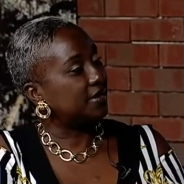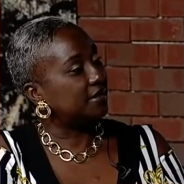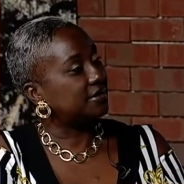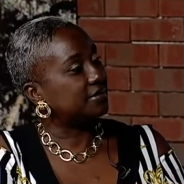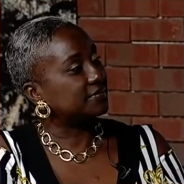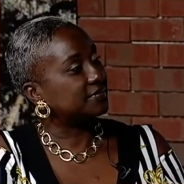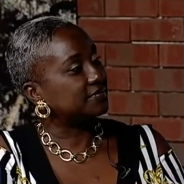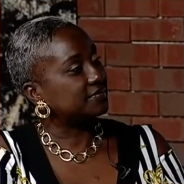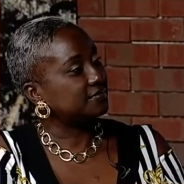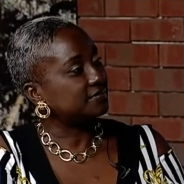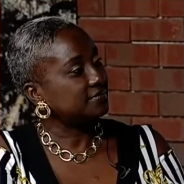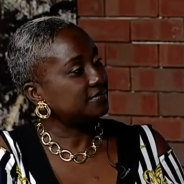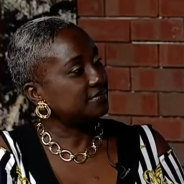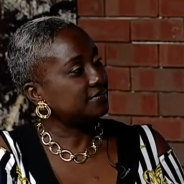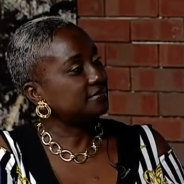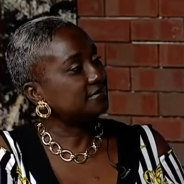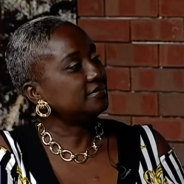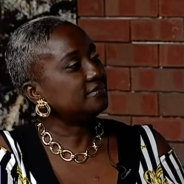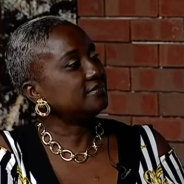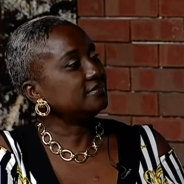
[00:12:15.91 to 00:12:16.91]
They don't want the
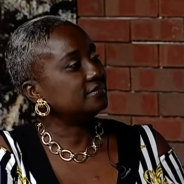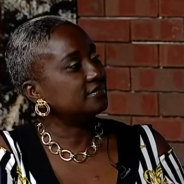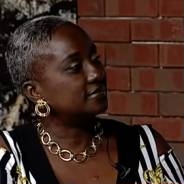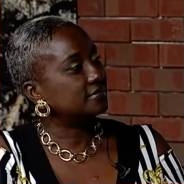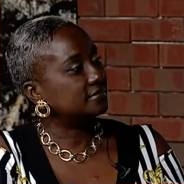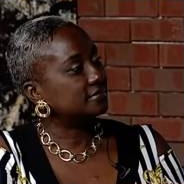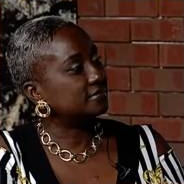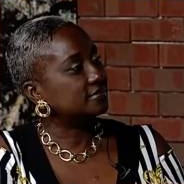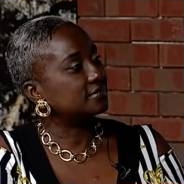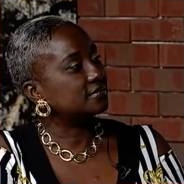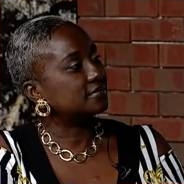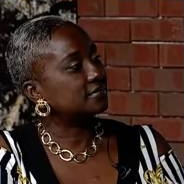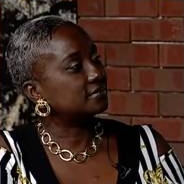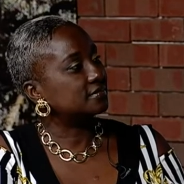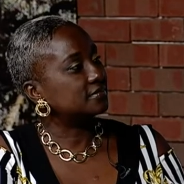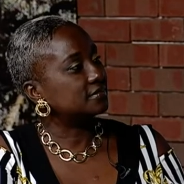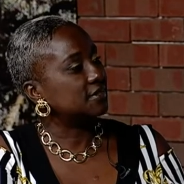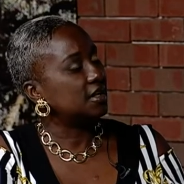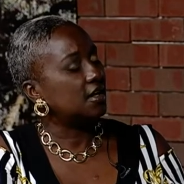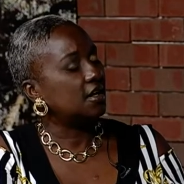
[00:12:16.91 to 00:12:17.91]
commitment.
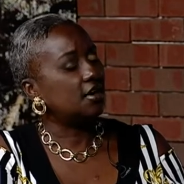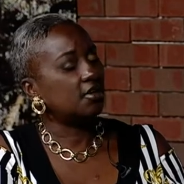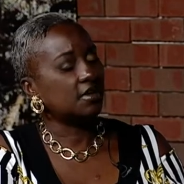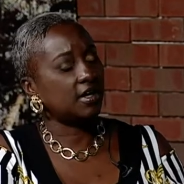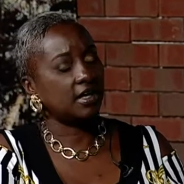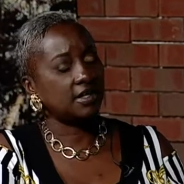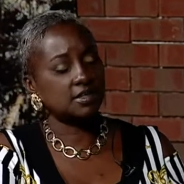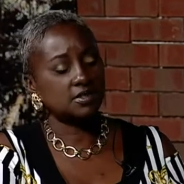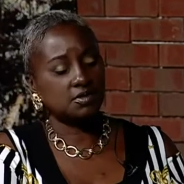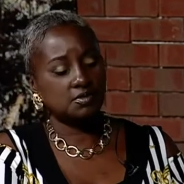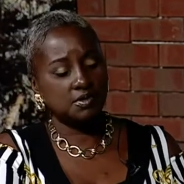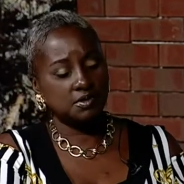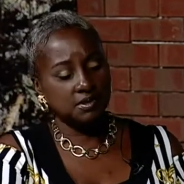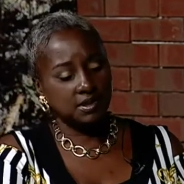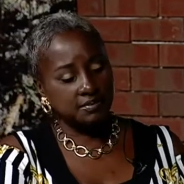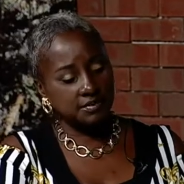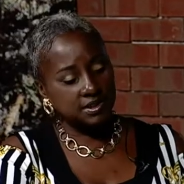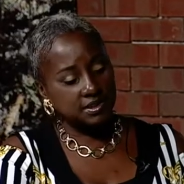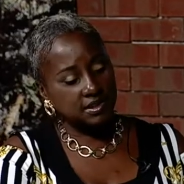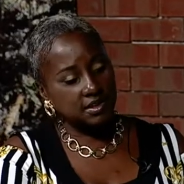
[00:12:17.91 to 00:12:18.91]
Okay, so Rhoda,
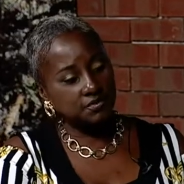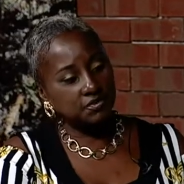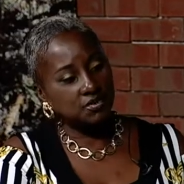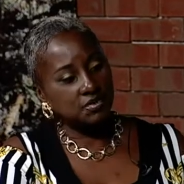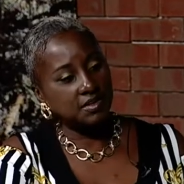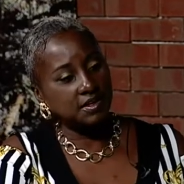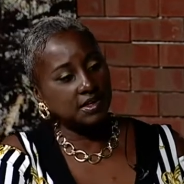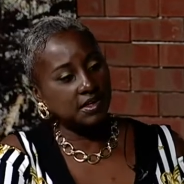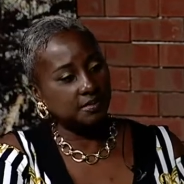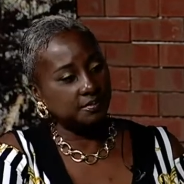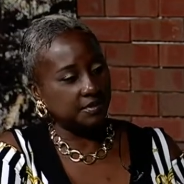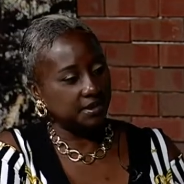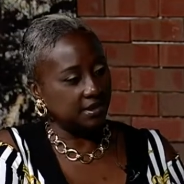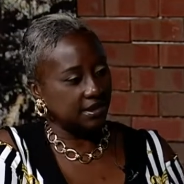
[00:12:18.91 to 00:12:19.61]
let me see if you can help me.